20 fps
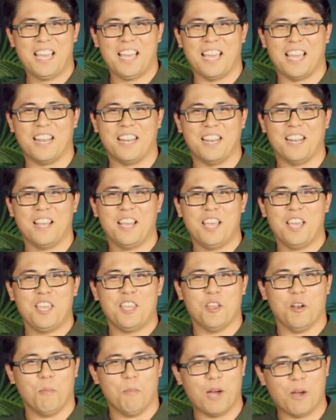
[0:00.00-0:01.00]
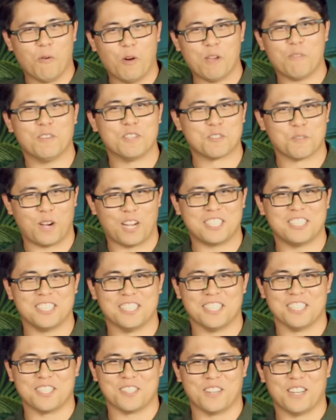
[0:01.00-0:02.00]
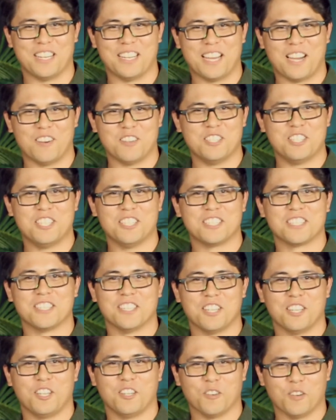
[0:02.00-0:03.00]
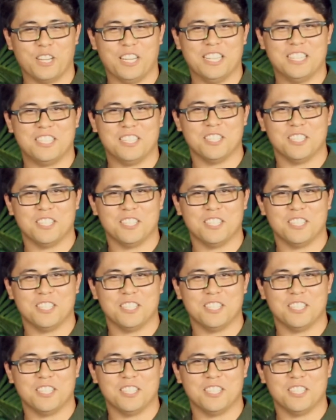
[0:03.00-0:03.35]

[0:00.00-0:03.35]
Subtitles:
And, you know, my wife is watching this right now, and she's going to agree.